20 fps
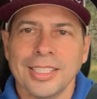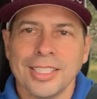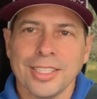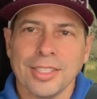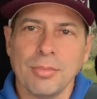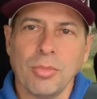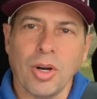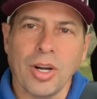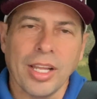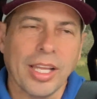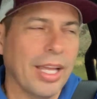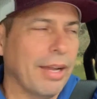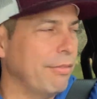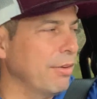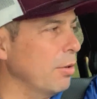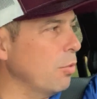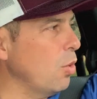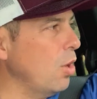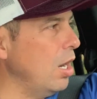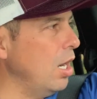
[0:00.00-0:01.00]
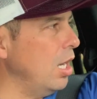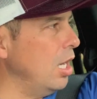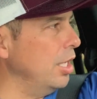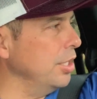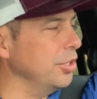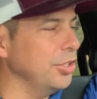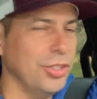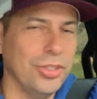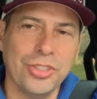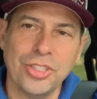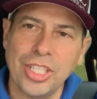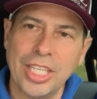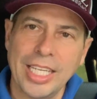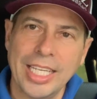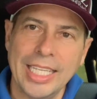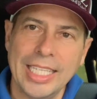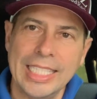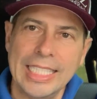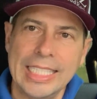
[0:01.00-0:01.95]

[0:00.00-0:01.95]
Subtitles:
Good morning everyone, Eugene,